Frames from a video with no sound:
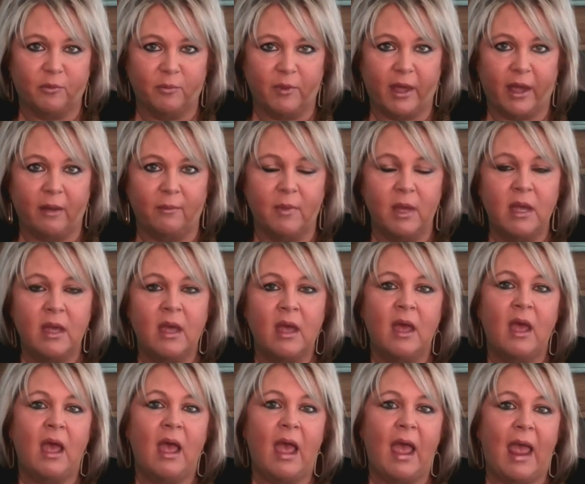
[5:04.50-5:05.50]
from them
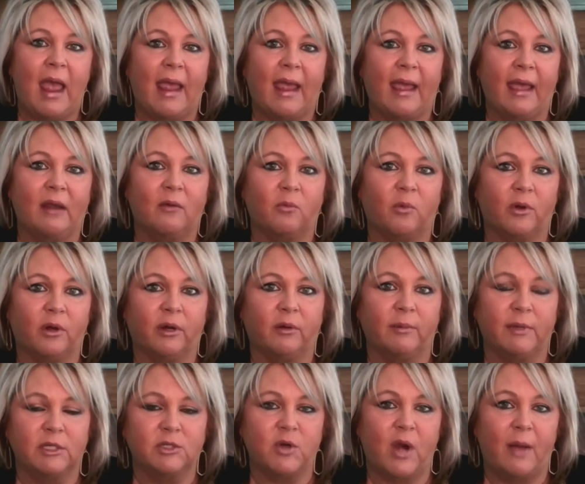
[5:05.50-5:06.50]
and we're going to
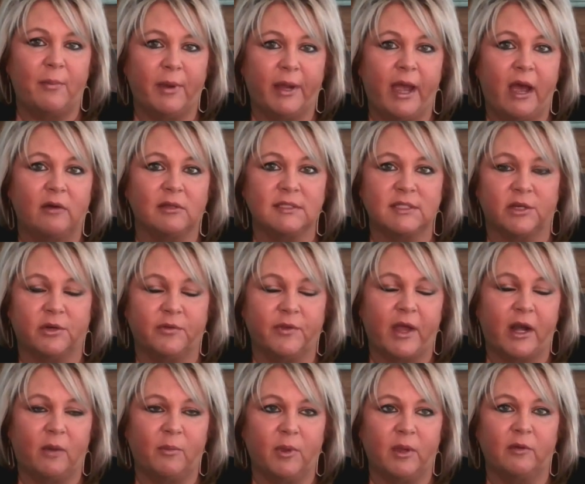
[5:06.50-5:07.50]
be dropping a house there and
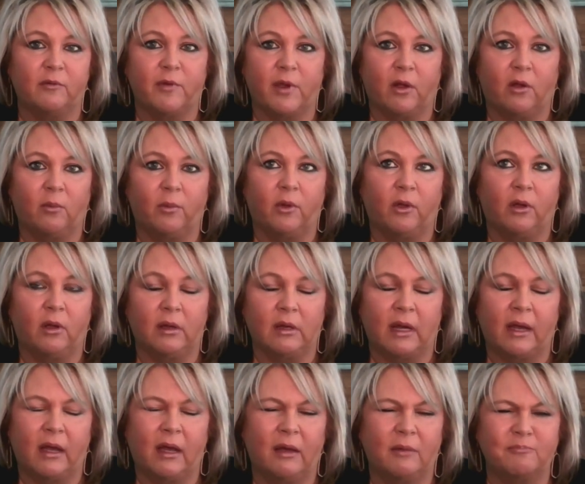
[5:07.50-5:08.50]
that'll be available.
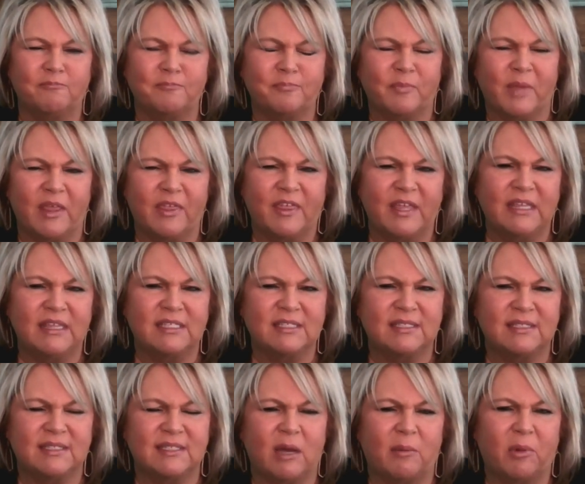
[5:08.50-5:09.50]
Um, I think
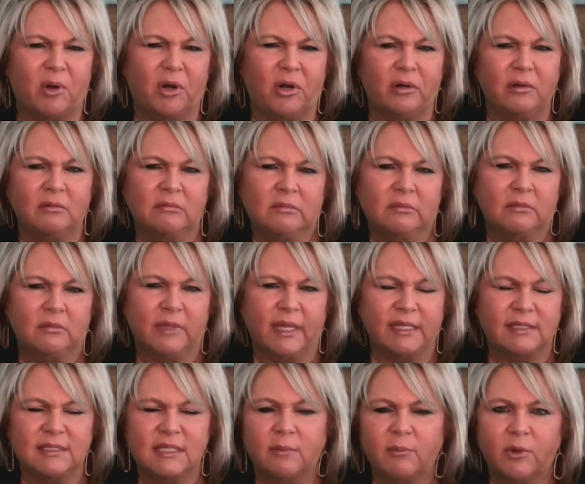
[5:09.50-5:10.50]
this summer,
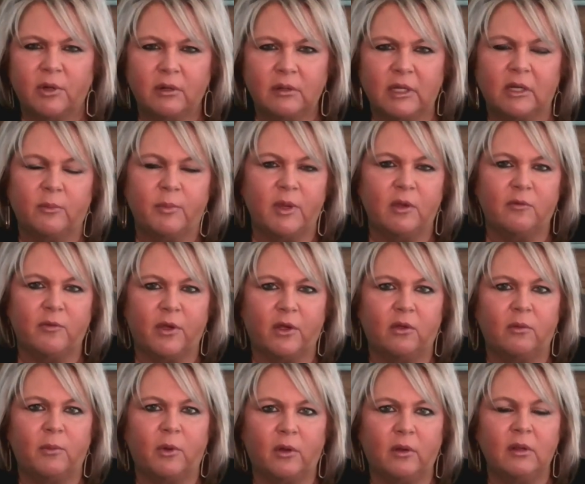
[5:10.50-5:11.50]
late summer, it'll be
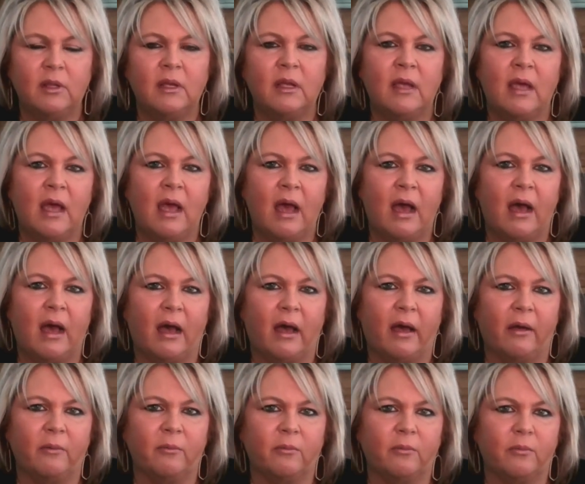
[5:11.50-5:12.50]
available.
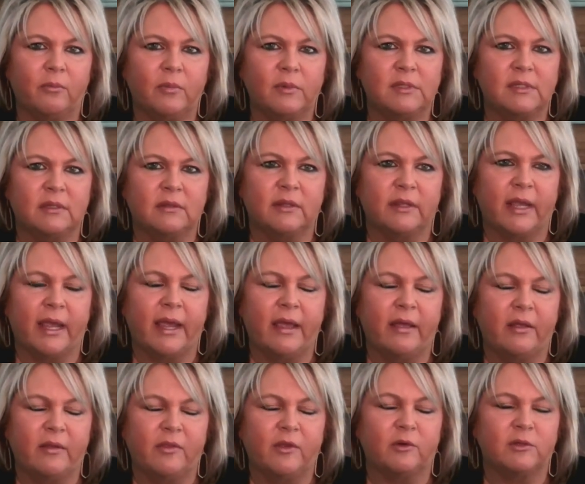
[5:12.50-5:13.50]
Um,
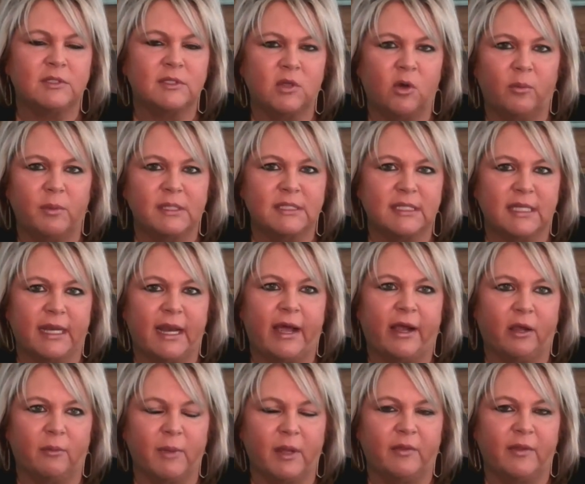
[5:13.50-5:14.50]
they, they're so busy
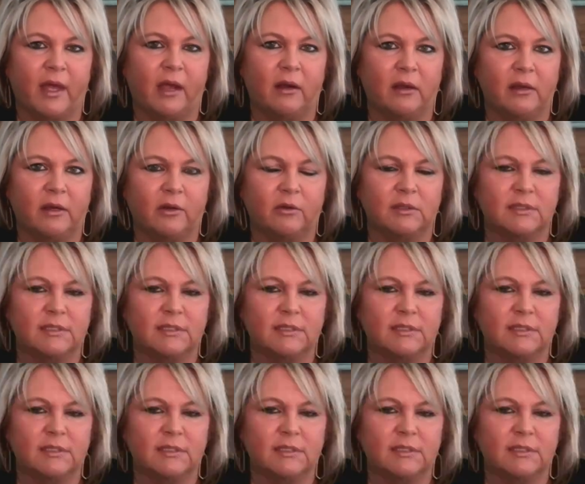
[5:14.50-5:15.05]
at Heckaman that, you know,